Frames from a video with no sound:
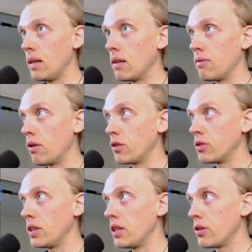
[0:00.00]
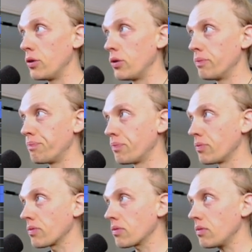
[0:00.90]
first EQ,
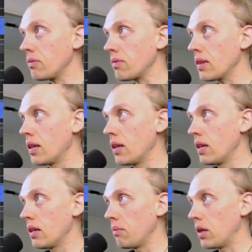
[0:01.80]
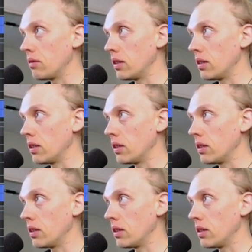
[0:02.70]
but